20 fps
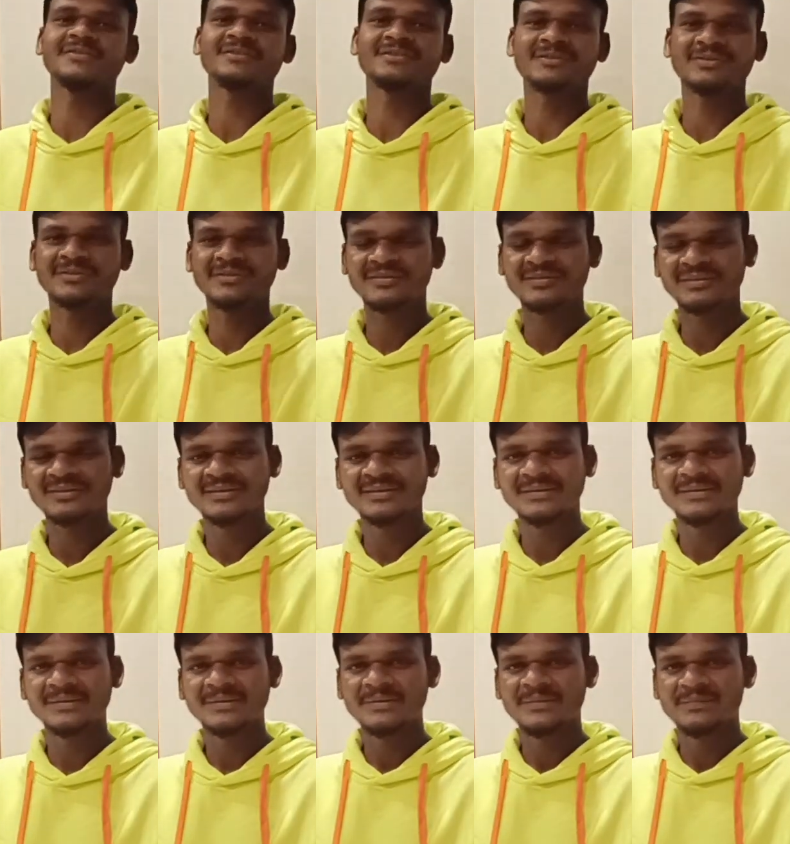So,
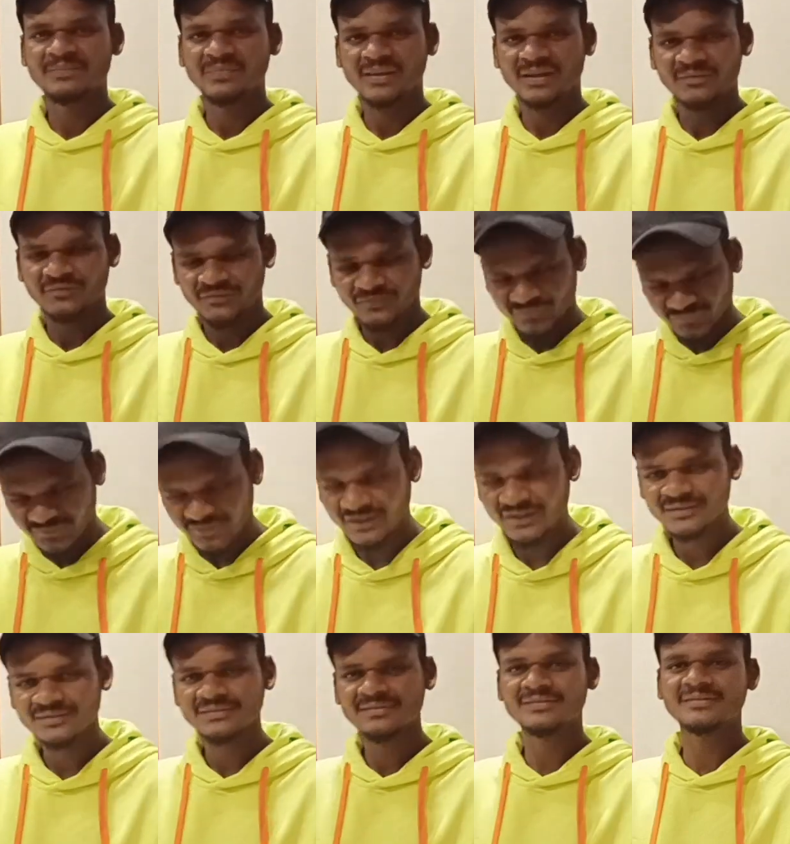
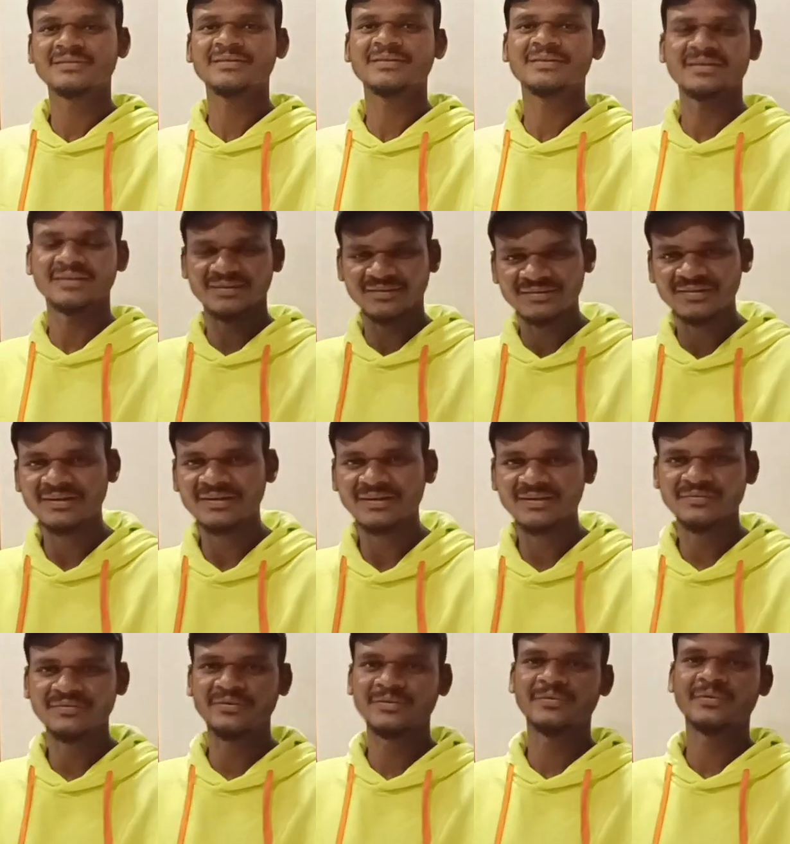thanks each and
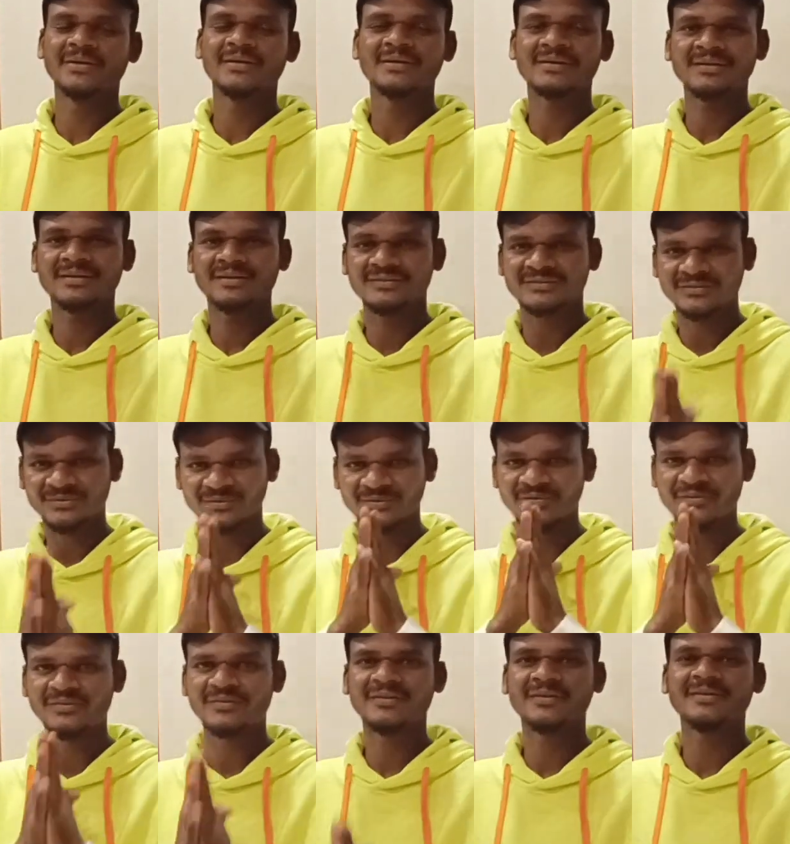everyone. So,
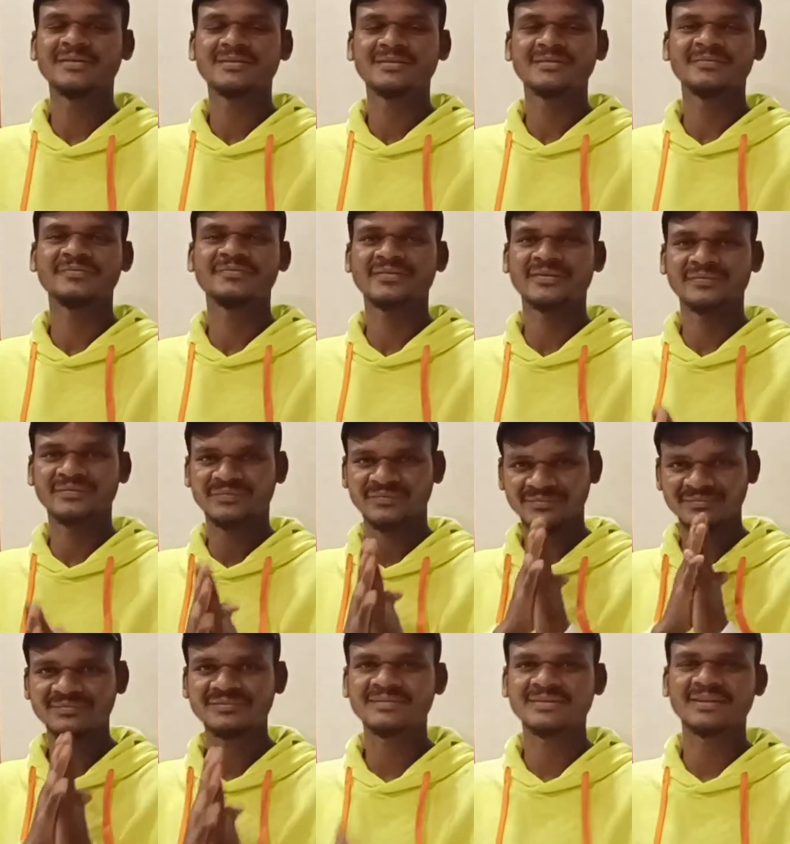
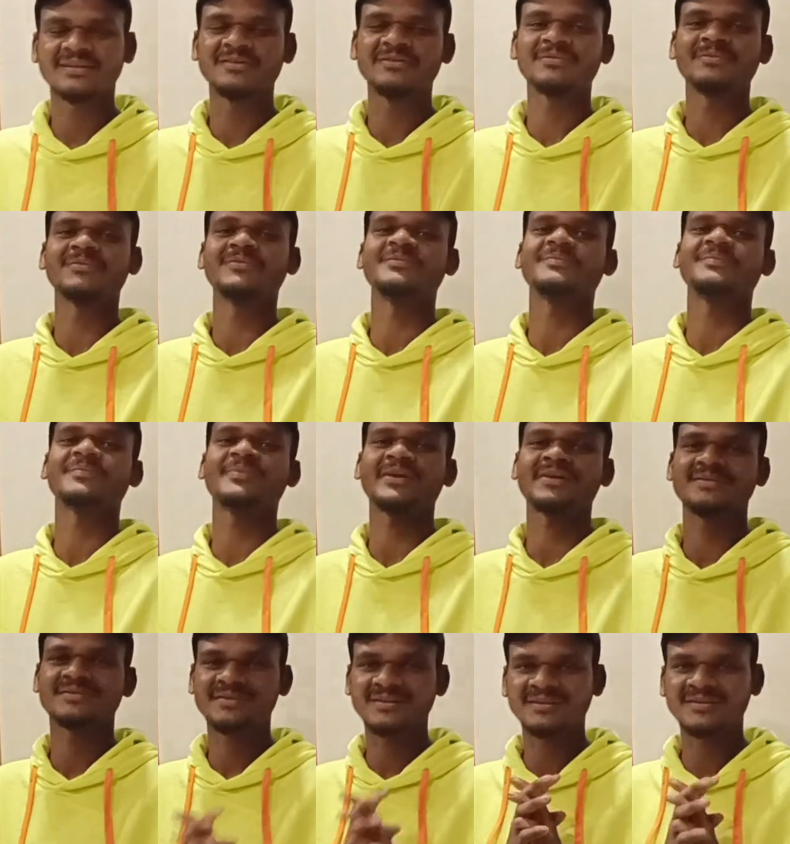thank you.
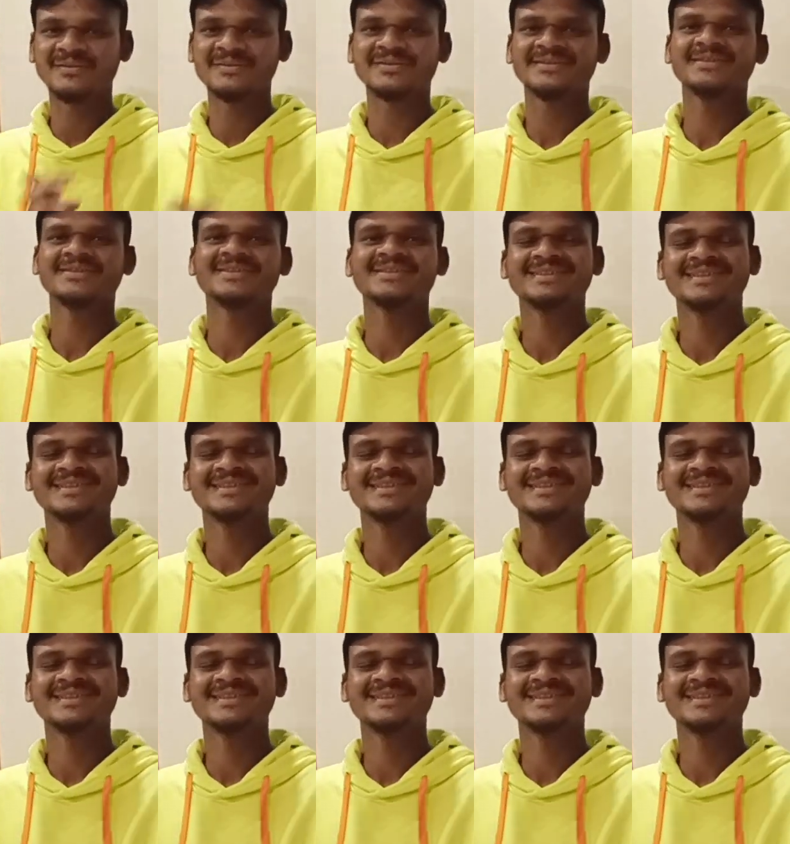Praise the Lord.